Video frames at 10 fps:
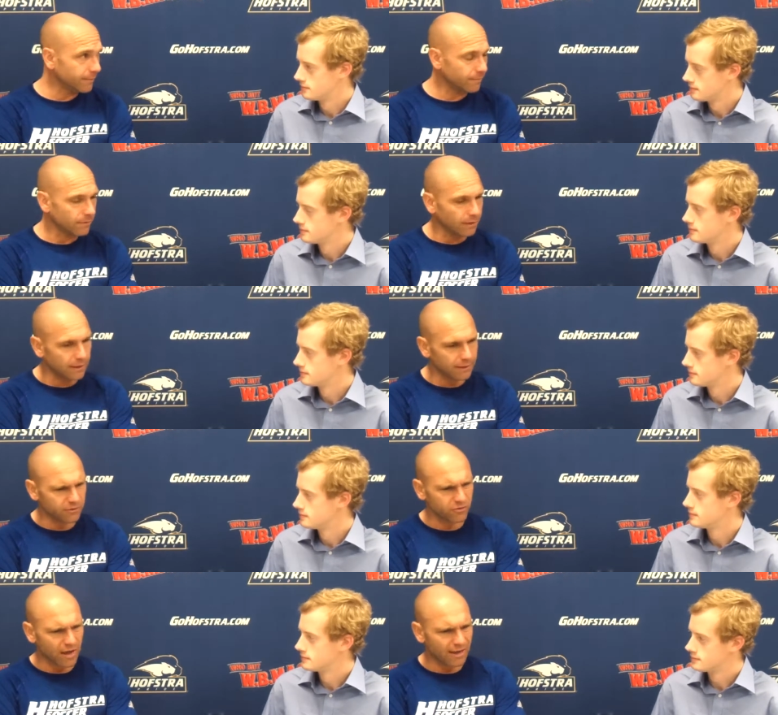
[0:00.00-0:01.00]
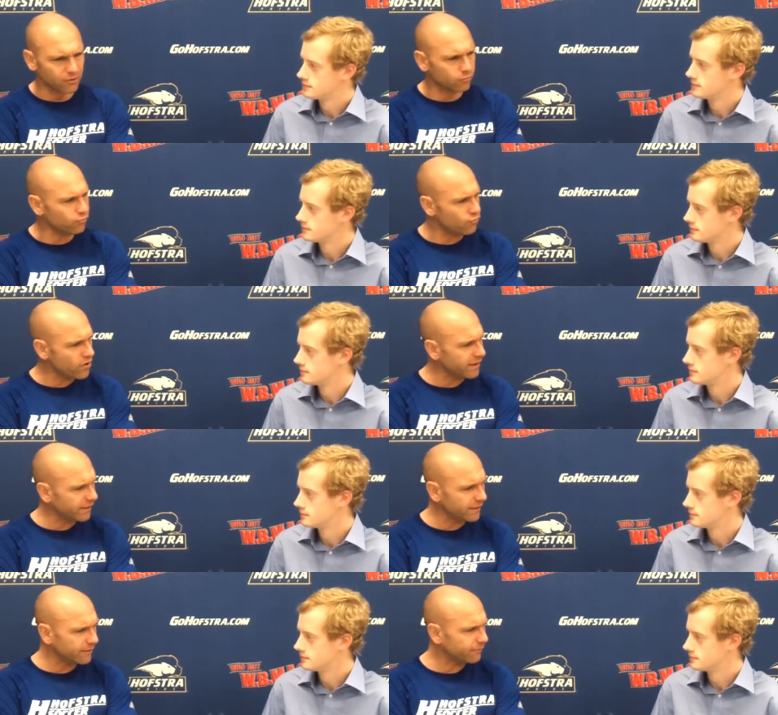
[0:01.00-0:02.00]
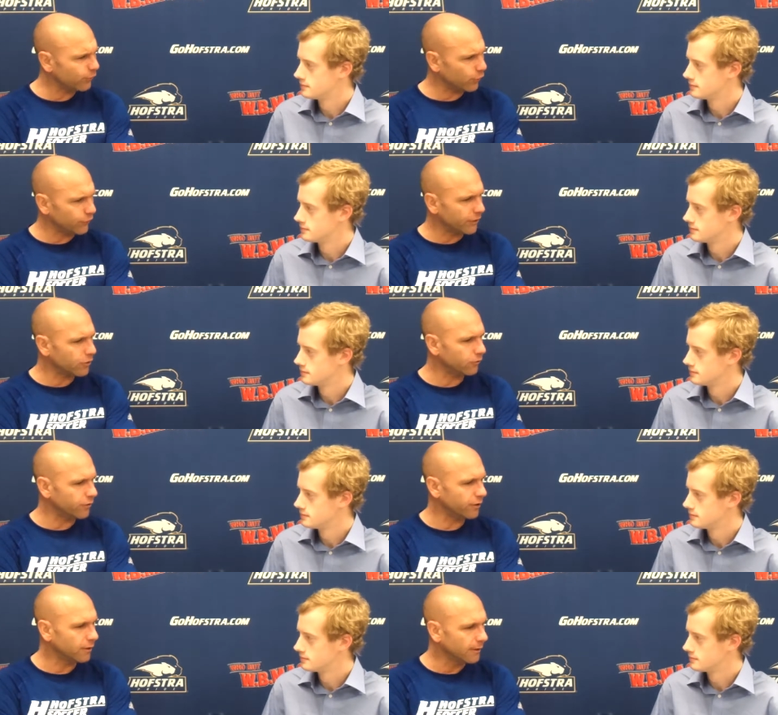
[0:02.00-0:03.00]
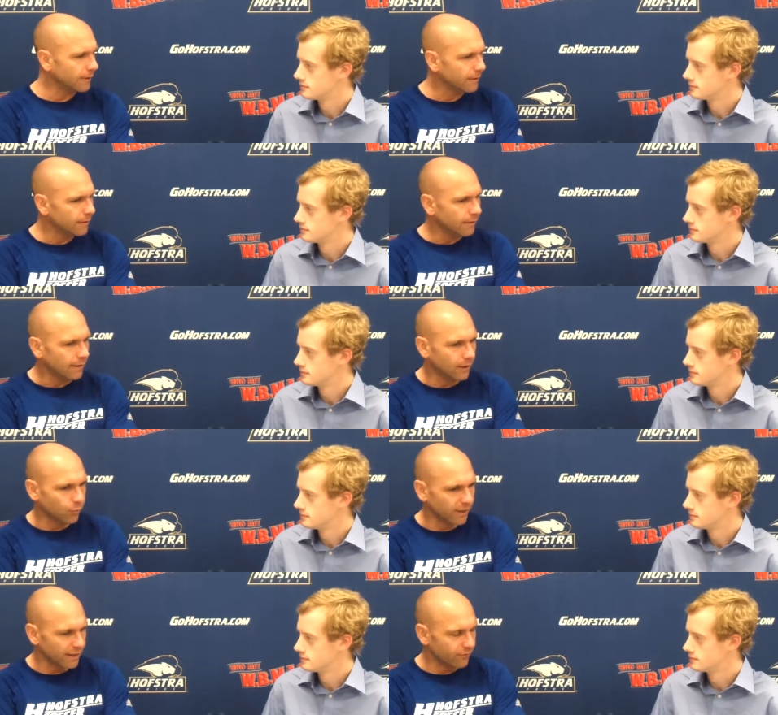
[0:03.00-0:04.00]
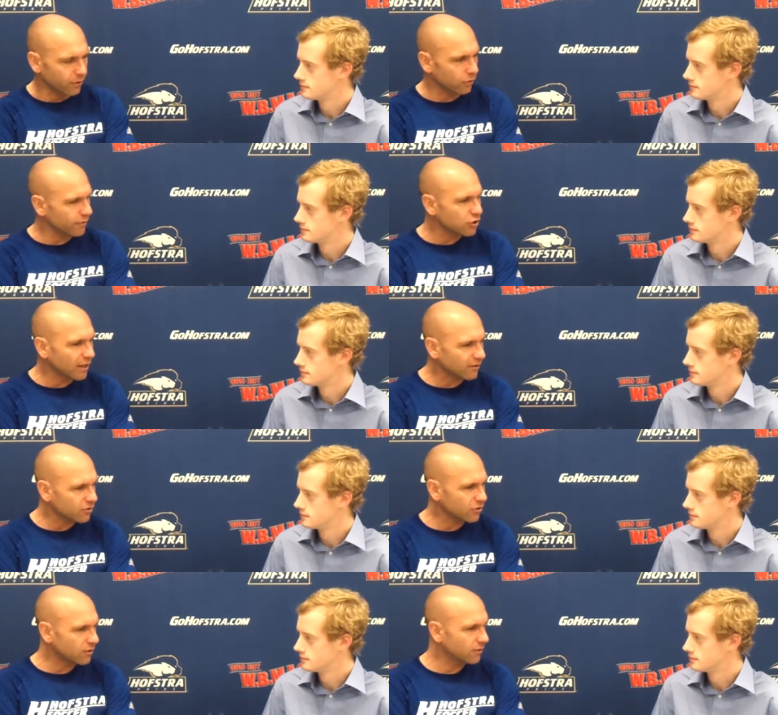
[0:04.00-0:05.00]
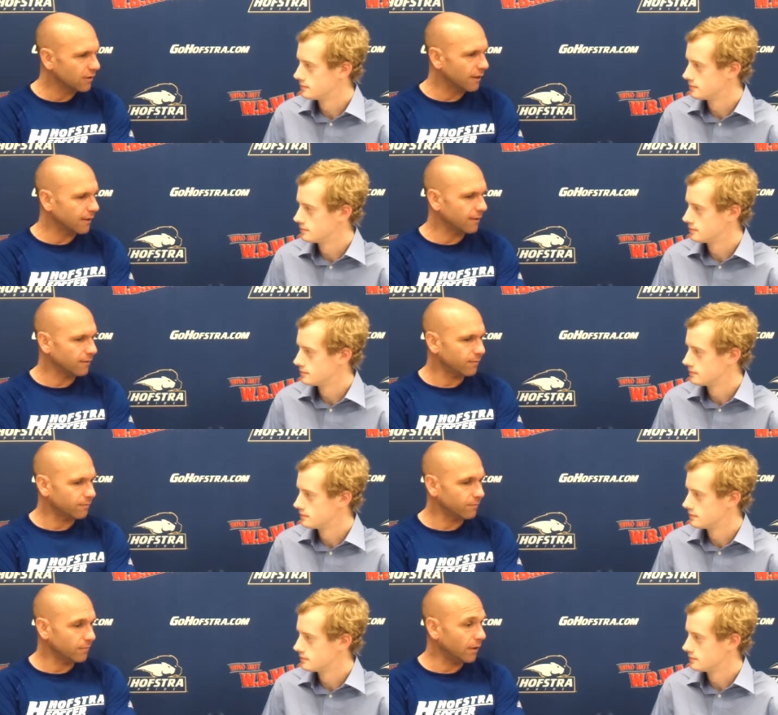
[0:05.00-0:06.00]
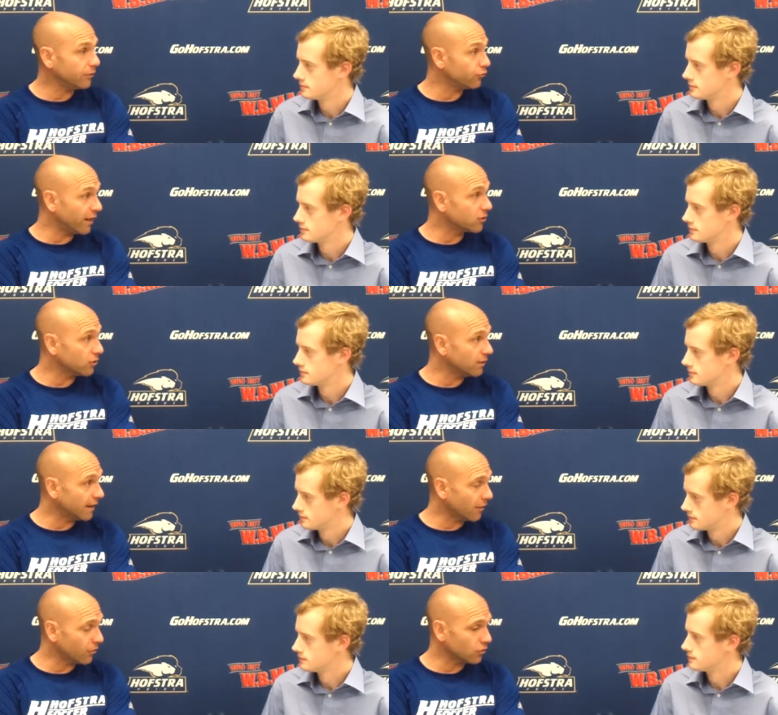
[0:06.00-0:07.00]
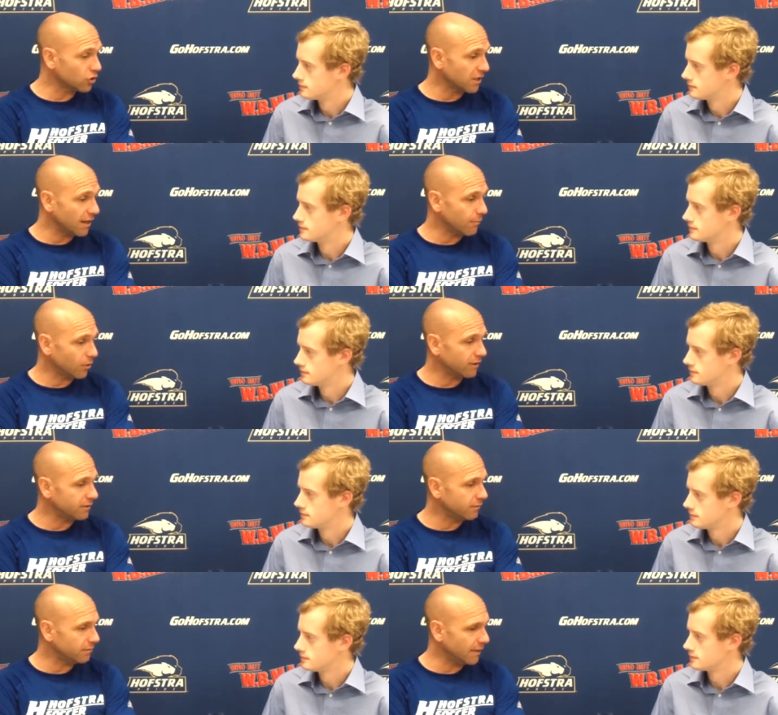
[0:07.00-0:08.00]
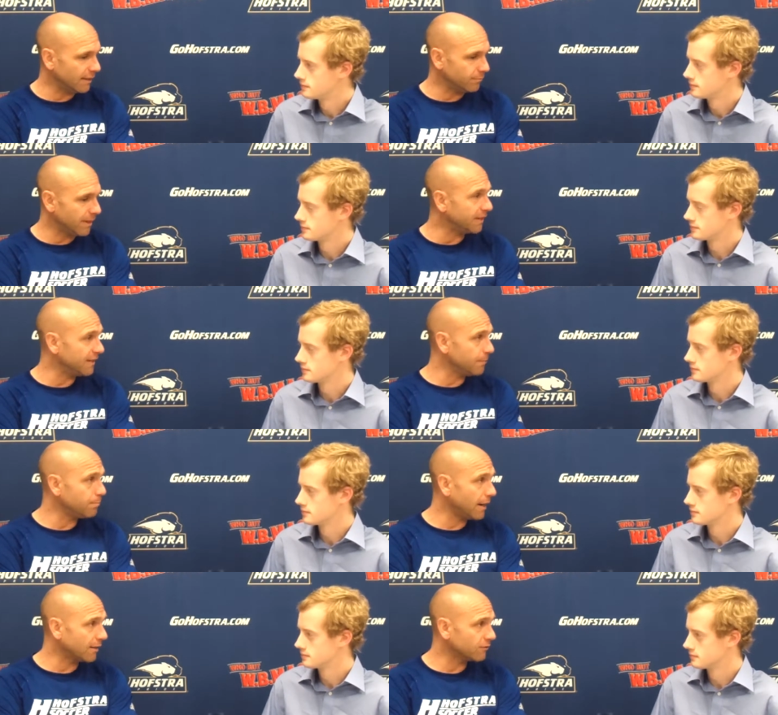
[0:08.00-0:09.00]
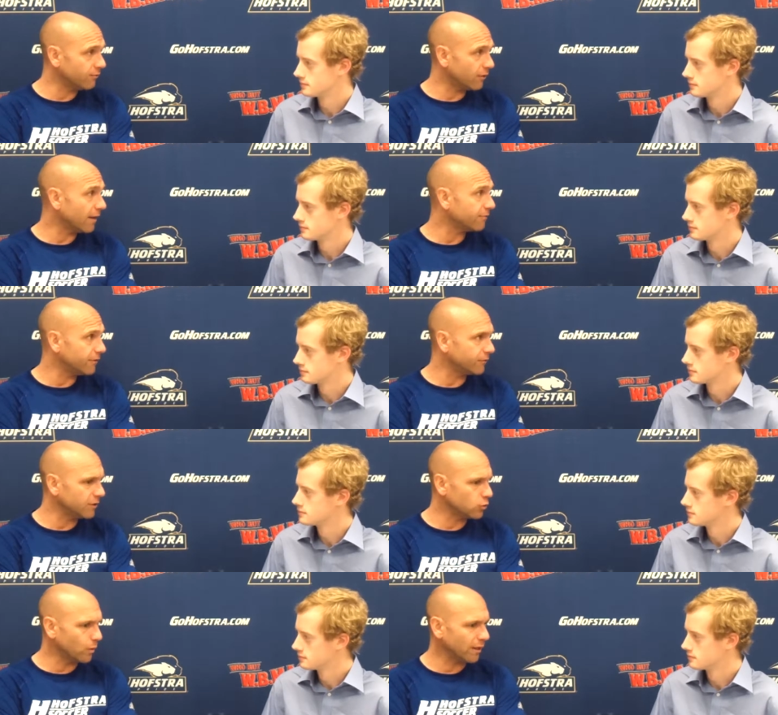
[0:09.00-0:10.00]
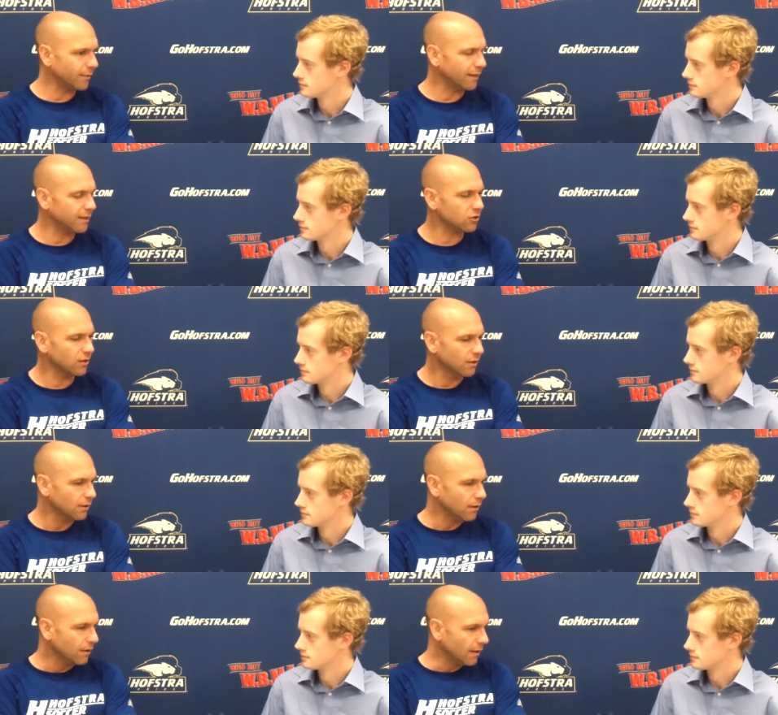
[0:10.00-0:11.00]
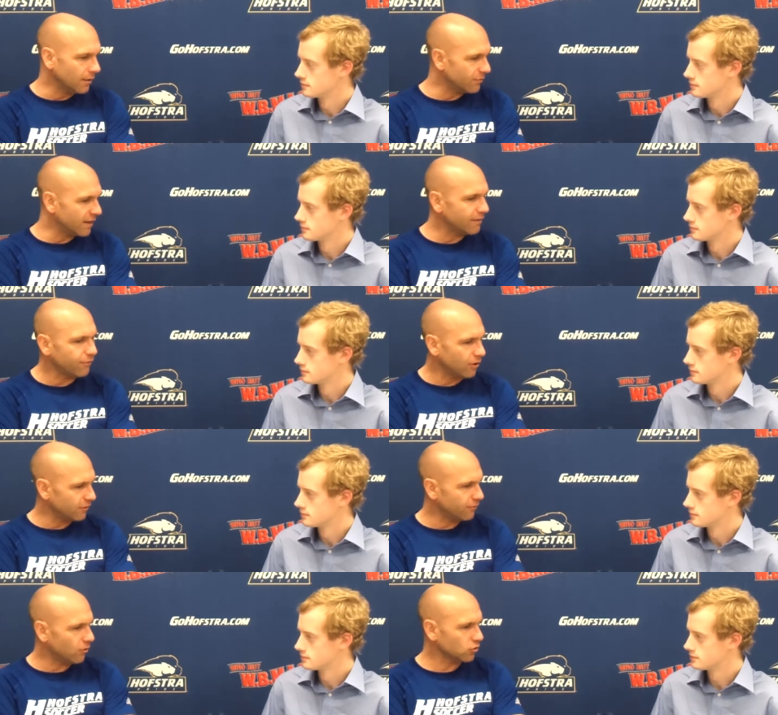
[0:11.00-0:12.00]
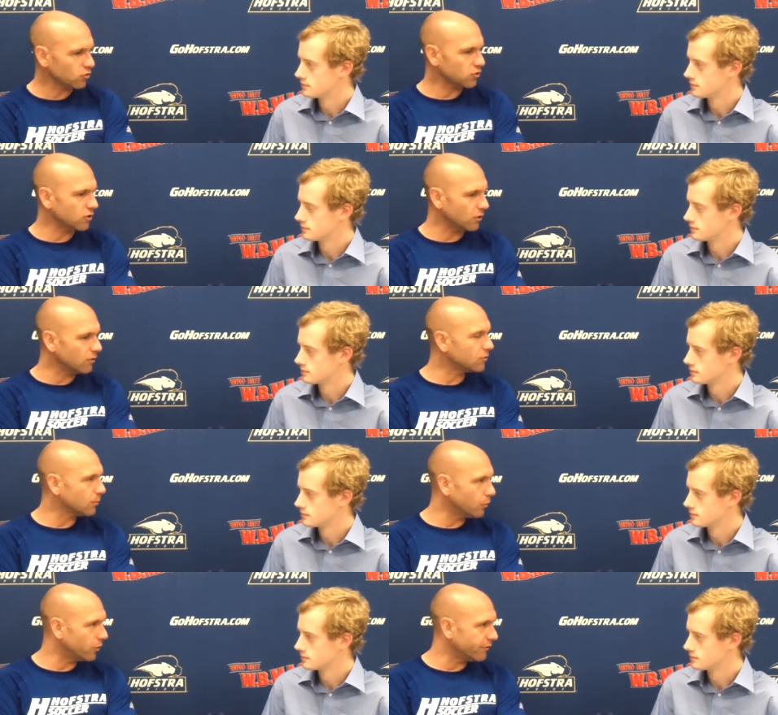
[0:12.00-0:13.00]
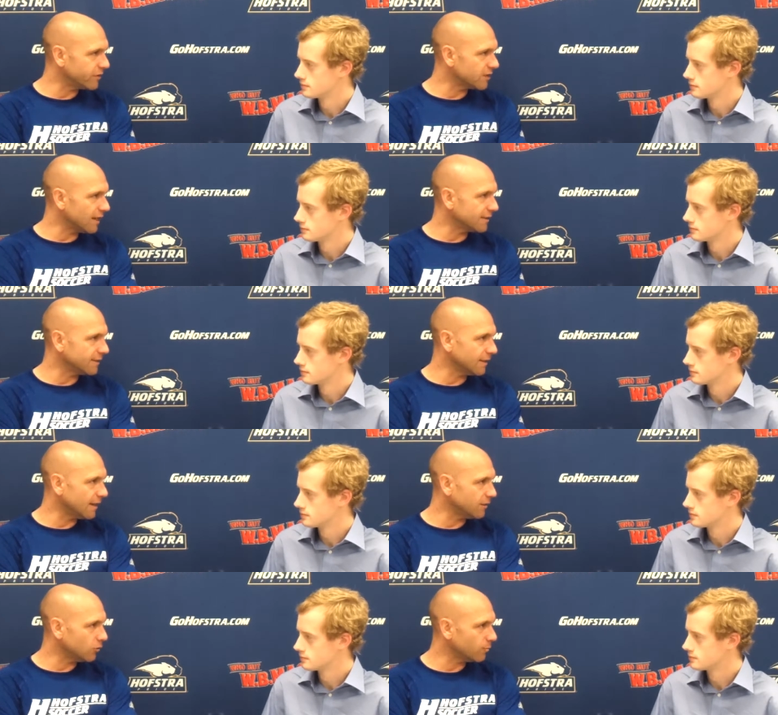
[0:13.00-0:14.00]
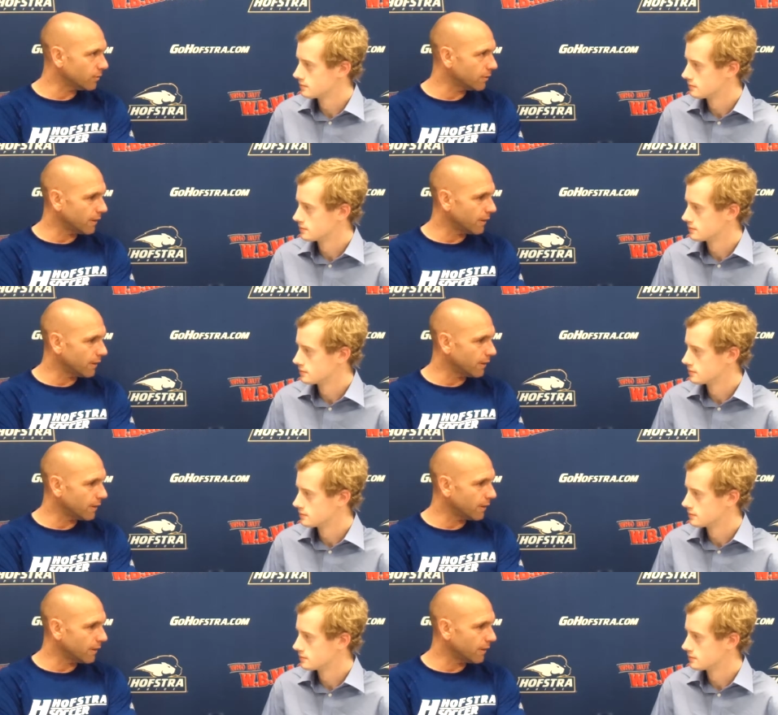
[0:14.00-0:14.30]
Speaker 1: bit. Uh, I didn't really fully recovered. Uh, we gave her another chance at Drexel and I thought she came on and, and made an impact for that 15-20 minutes and therefore it forced us to, to put her in the starting lineup